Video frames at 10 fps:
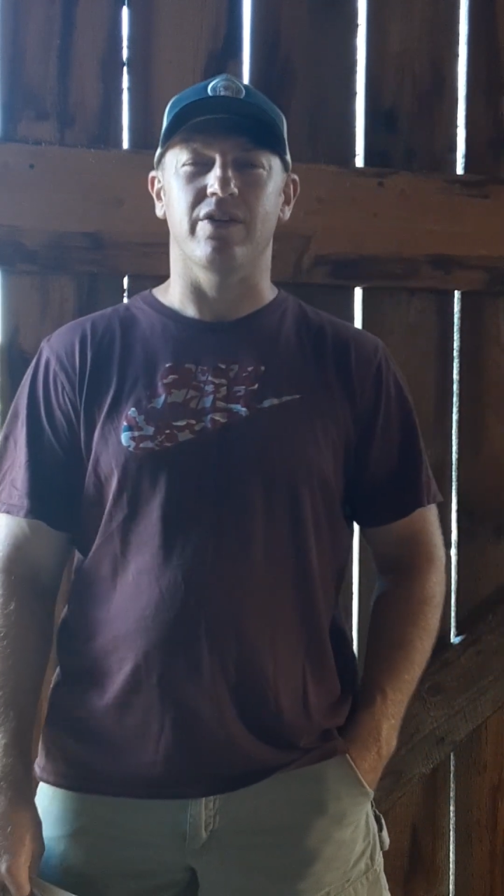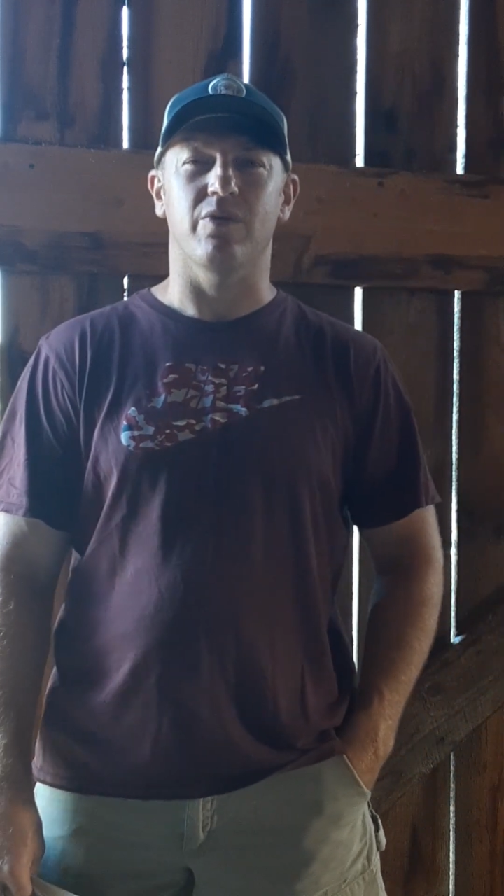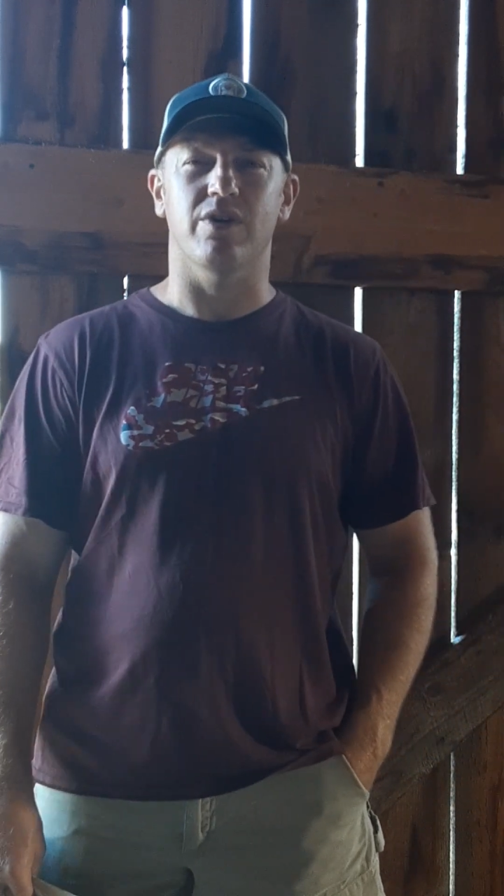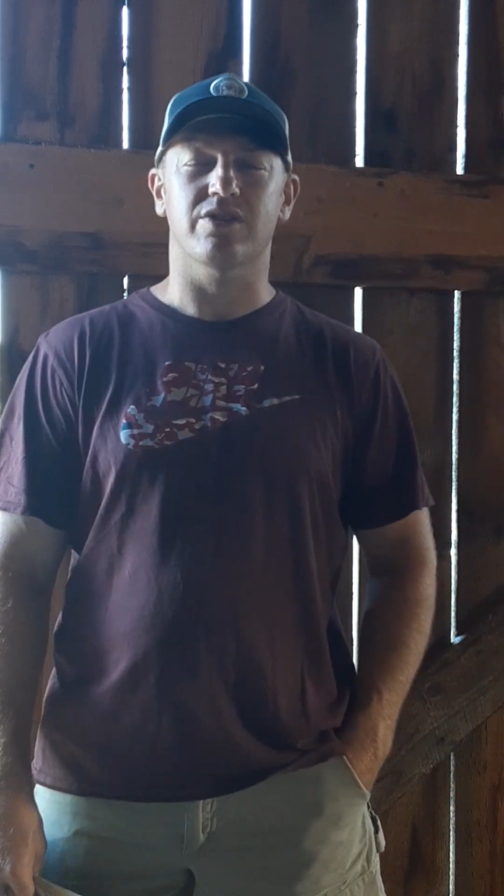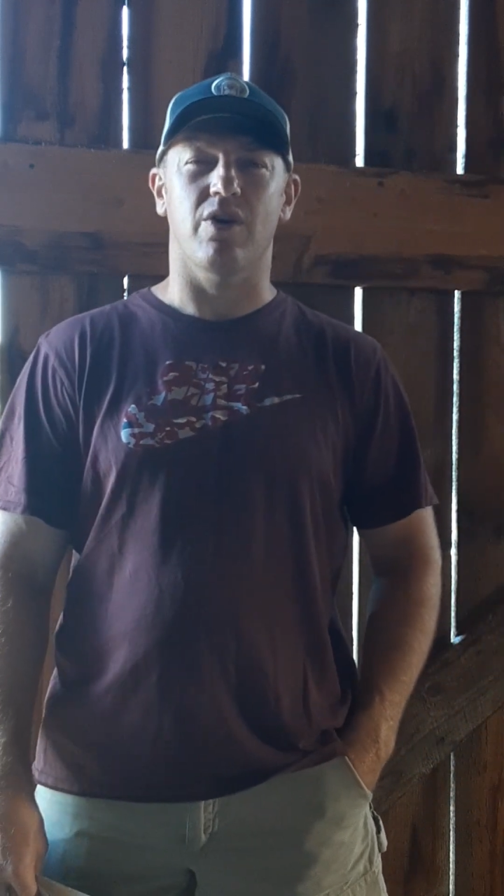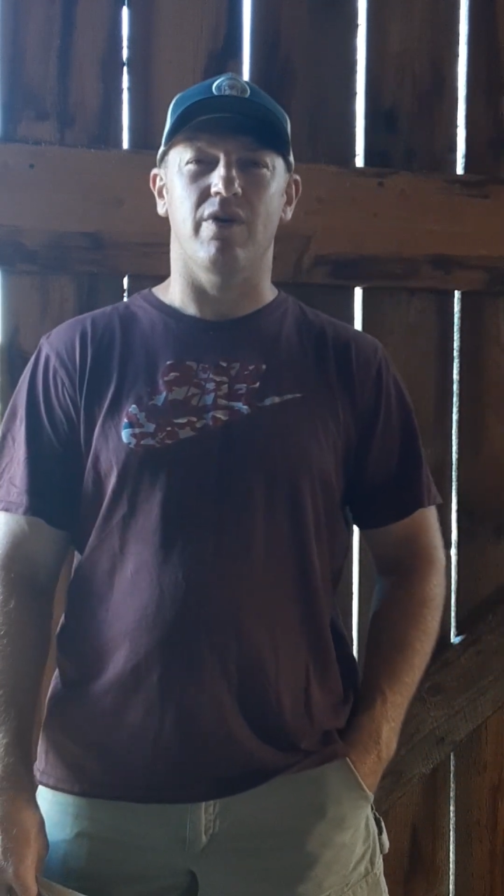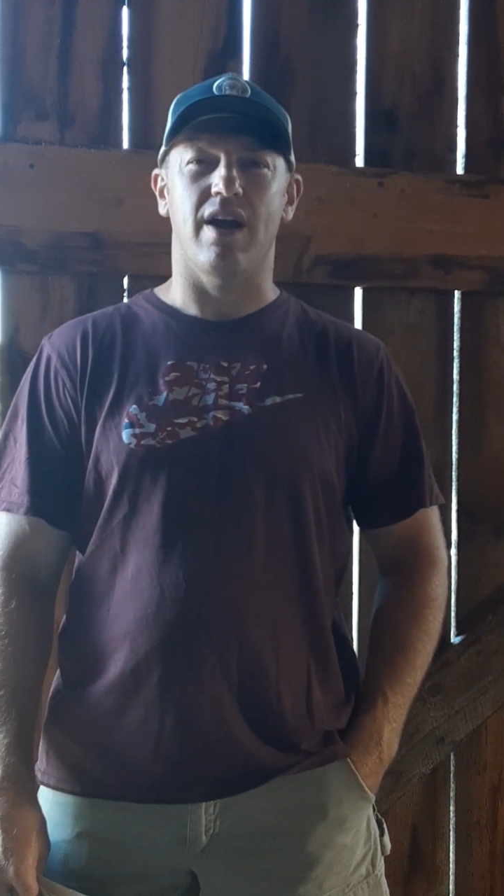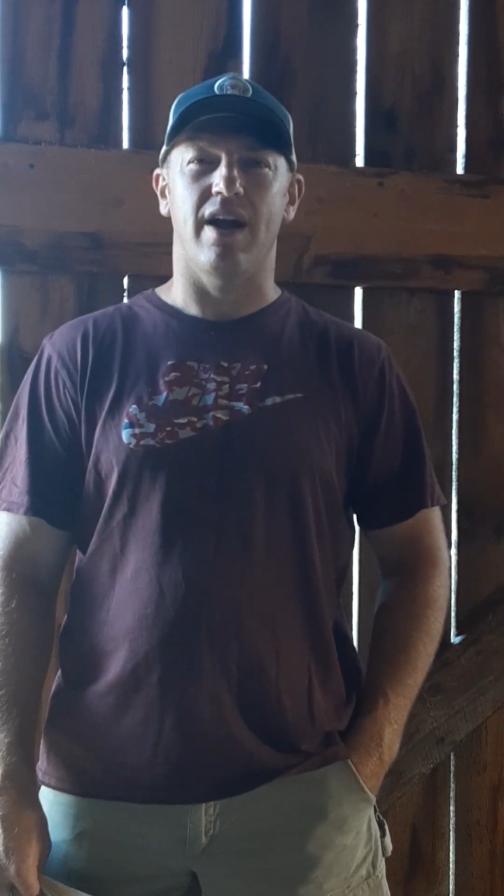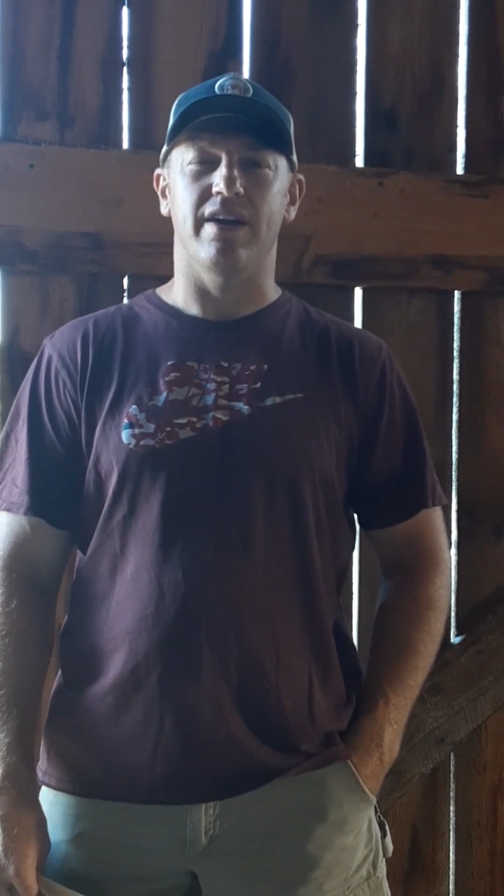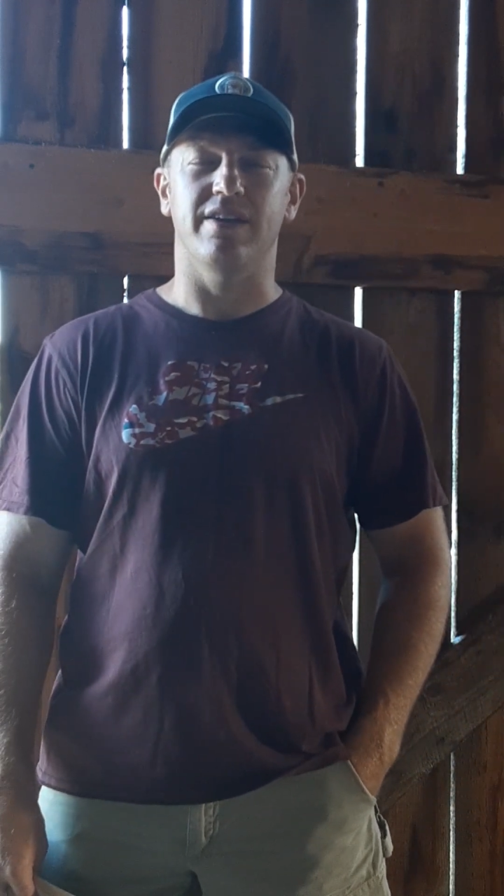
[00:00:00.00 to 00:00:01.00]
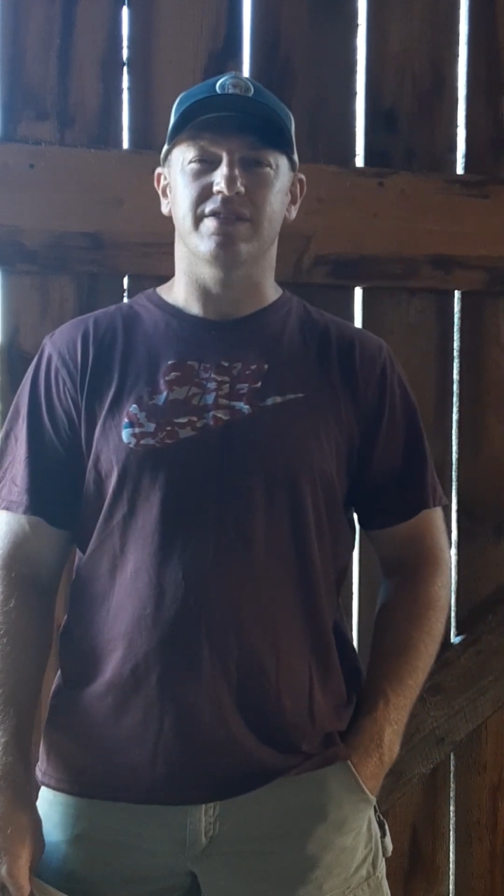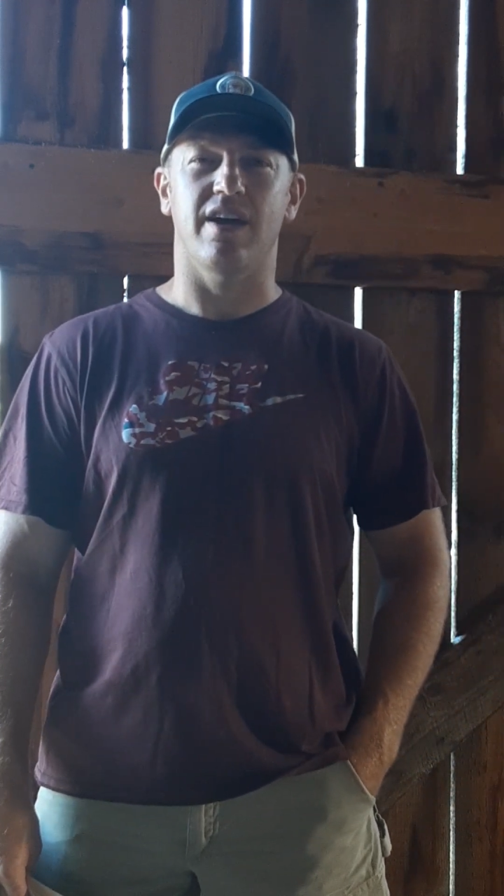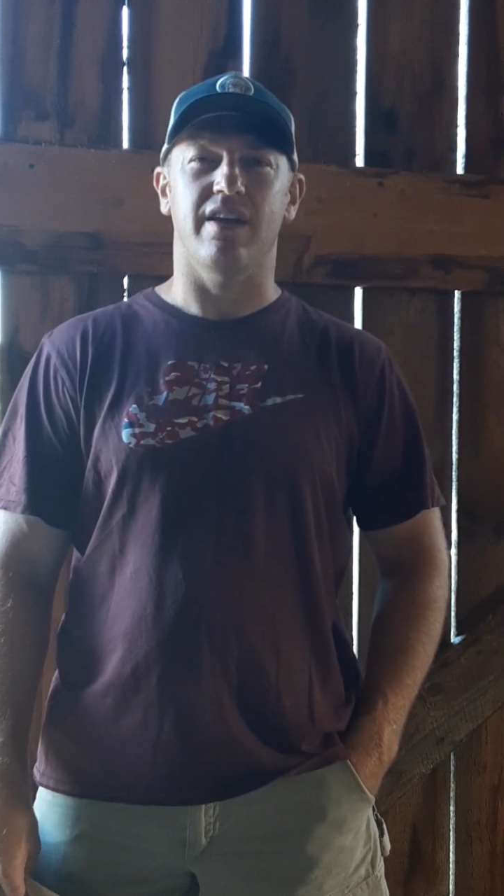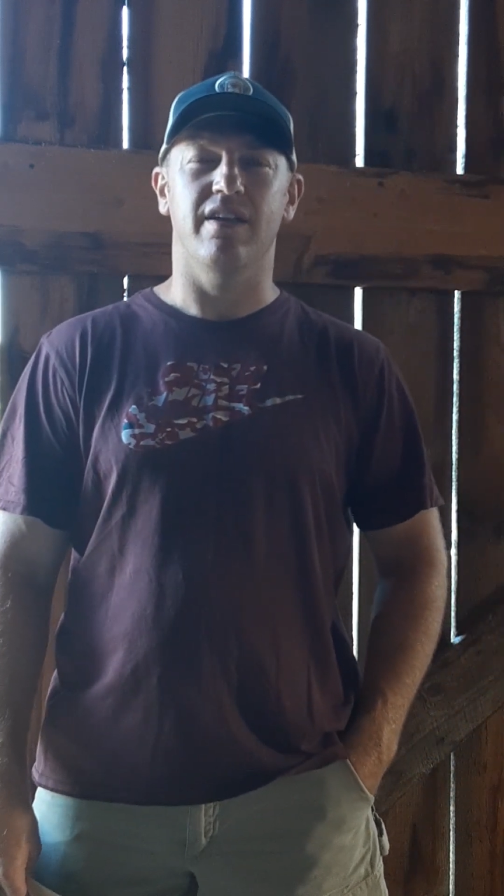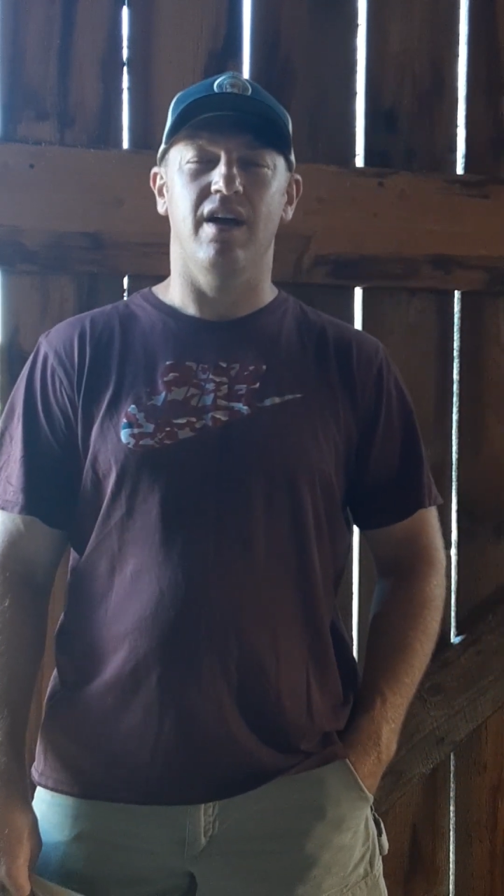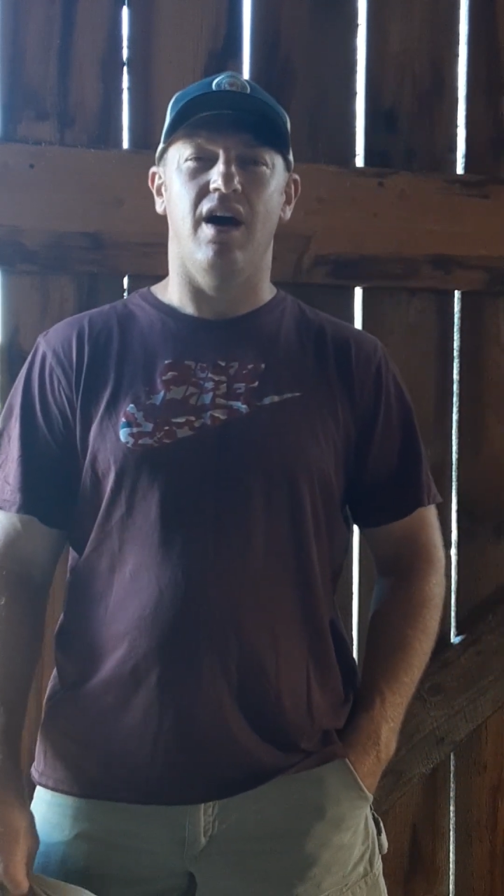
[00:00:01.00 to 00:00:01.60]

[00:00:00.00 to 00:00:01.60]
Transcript: you? What's going on? And he said,